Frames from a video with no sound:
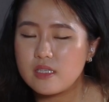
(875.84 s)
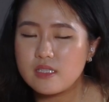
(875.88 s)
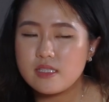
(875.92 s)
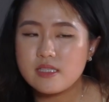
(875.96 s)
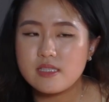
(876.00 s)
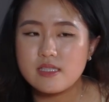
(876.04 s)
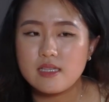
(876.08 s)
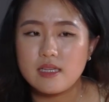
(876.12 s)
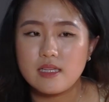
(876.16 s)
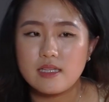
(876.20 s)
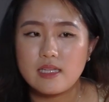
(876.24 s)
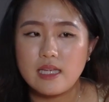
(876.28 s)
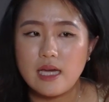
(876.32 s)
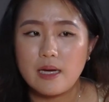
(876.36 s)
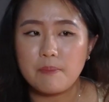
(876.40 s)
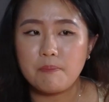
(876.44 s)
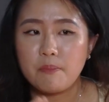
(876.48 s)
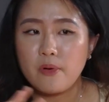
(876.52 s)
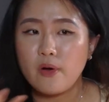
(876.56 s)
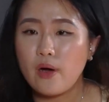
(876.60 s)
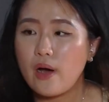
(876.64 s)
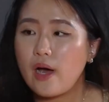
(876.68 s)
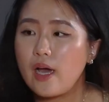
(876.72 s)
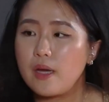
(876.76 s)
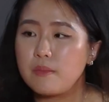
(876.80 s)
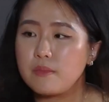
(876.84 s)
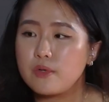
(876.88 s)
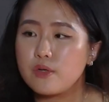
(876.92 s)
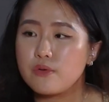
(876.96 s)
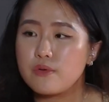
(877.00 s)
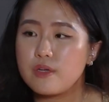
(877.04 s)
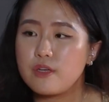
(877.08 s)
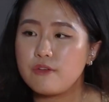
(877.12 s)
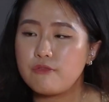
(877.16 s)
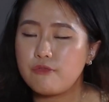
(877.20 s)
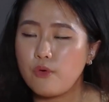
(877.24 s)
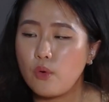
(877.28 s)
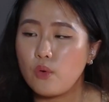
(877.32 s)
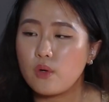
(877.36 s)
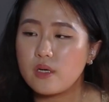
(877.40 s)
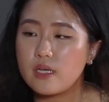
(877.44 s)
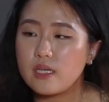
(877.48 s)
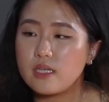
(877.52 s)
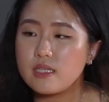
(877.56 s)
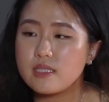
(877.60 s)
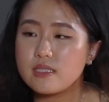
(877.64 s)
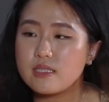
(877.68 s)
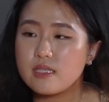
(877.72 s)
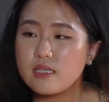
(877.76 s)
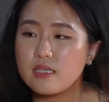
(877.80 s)
because their primary
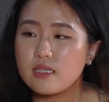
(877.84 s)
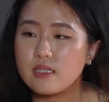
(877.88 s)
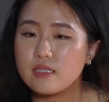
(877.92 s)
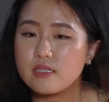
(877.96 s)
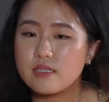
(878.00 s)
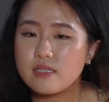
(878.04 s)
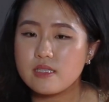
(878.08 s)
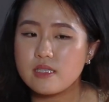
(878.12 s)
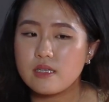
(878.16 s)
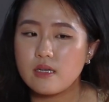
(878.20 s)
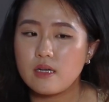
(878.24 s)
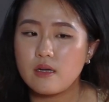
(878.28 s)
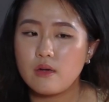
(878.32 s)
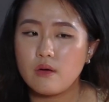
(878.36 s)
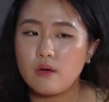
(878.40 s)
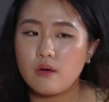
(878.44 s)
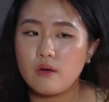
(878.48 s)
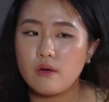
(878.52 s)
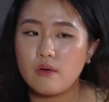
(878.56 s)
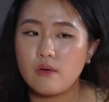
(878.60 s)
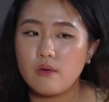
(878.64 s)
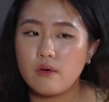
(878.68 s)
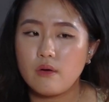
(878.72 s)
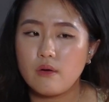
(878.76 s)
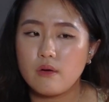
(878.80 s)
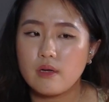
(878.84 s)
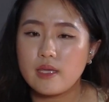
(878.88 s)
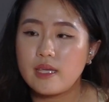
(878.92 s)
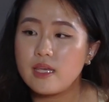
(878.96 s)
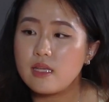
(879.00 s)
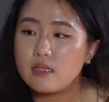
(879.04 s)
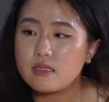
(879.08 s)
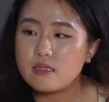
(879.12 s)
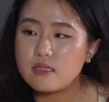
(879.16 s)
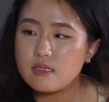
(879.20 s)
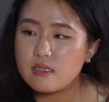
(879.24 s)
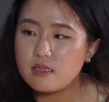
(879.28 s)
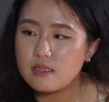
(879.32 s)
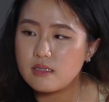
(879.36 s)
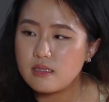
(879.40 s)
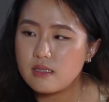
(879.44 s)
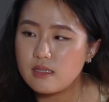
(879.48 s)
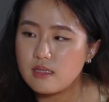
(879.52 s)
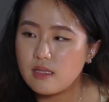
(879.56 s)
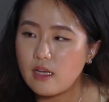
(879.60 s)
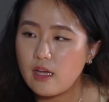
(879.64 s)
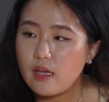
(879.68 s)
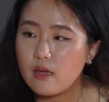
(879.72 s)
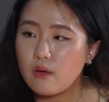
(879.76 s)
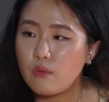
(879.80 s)
focus is kids
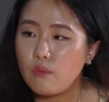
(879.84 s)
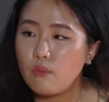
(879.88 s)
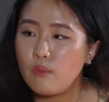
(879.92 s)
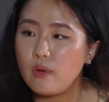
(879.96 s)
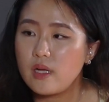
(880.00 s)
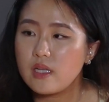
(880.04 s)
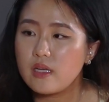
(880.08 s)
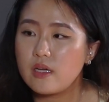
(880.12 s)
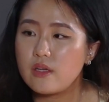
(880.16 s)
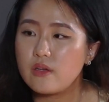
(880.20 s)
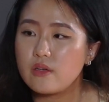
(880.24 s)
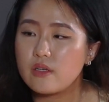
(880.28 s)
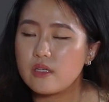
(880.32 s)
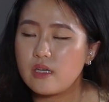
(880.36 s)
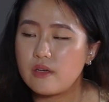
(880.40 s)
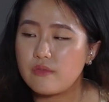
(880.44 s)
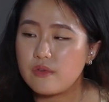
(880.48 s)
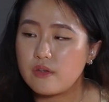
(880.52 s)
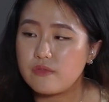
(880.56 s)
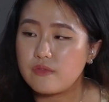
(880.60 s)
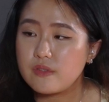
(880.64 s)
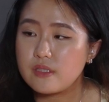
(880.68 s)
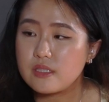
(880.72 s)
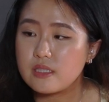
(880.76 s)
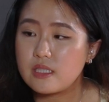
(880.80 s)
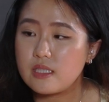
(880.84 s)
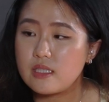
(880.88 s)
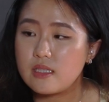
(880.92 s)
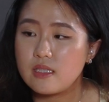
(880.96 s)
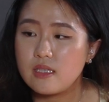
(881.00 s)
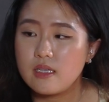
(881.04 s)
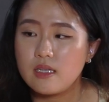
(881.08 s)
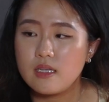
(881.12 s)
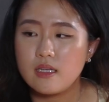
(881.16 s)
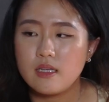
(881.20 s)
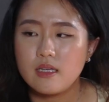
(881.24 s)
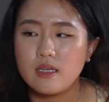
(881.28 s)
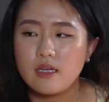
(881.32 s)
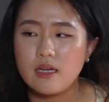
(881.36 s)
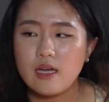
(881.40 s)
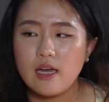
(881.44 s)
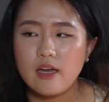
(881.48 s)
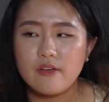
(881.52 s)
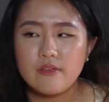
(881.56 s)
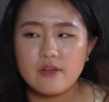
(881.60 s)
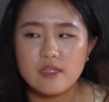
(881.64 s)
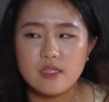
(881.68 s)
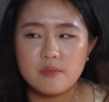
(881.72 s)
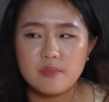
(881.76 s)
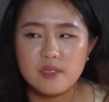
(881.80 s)
like when are you gonna have your first kid? Yeah.
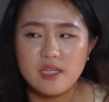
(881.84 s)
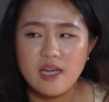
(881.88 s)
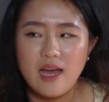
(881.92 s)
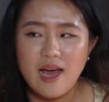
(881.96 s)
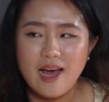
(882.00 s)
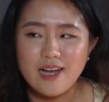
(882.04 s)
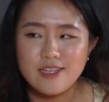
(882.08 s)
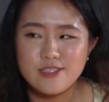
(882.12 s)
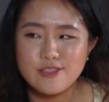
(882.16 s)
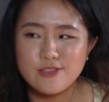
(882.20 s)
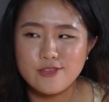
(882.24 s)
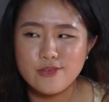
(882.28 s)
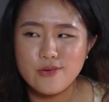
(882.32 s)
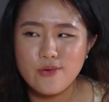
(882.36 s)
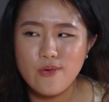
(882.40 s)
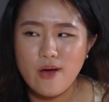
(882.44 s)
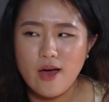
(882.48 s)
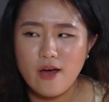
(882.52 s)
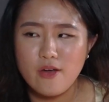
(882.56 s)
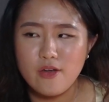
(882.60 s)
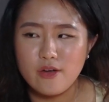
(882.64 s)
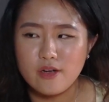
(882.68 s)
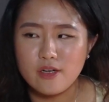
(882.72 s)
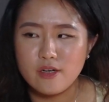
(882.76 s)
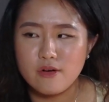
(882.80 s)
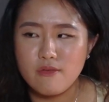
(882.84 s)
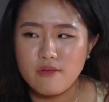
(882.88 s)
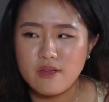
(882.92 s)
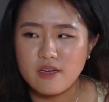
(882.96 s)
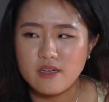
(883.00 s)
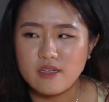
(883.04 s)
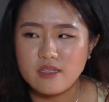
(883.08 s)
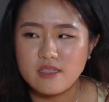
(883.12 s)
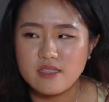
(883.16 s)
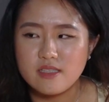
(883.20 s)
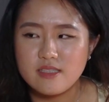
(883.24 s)
Have anybody asked you how your career